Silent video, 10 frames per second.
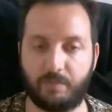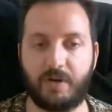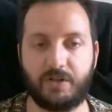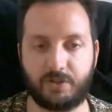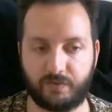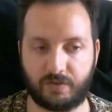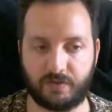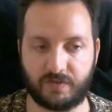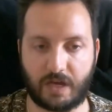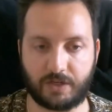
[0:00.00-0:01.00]
a bunch of
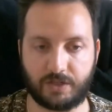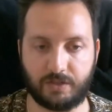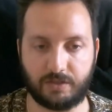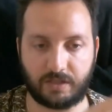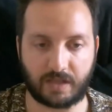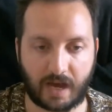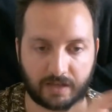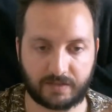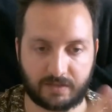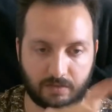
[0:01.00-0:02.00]
transaction that
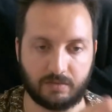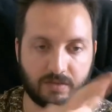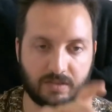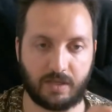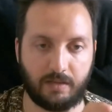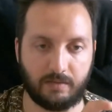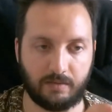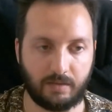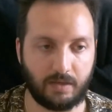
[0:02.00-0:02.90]
acts on the state